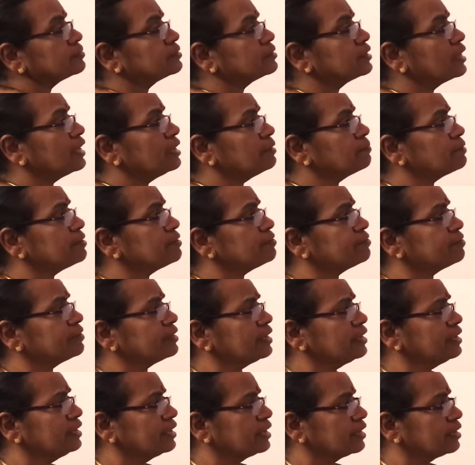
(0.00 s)
element
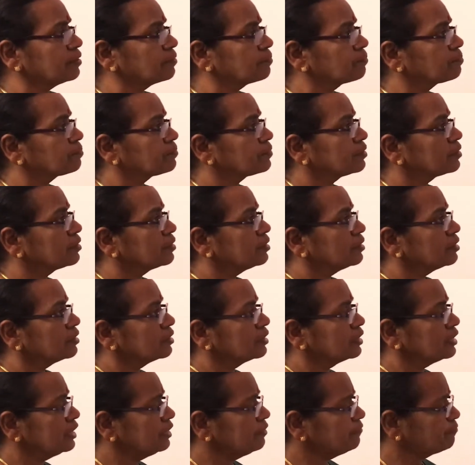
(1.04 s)
CD,
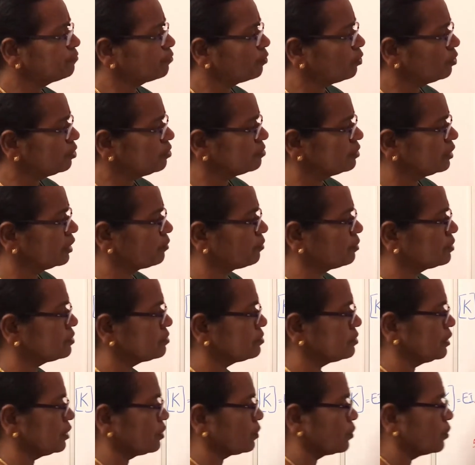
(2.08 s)
D4 is equal to
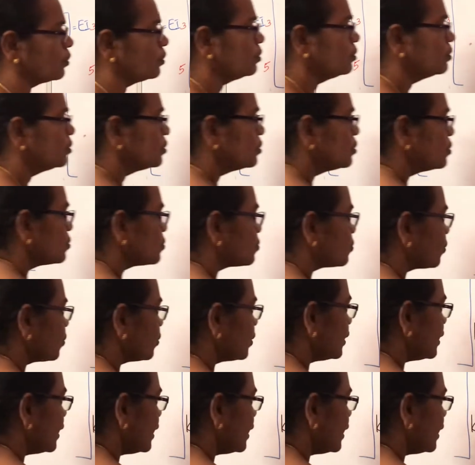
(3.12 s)
0. So you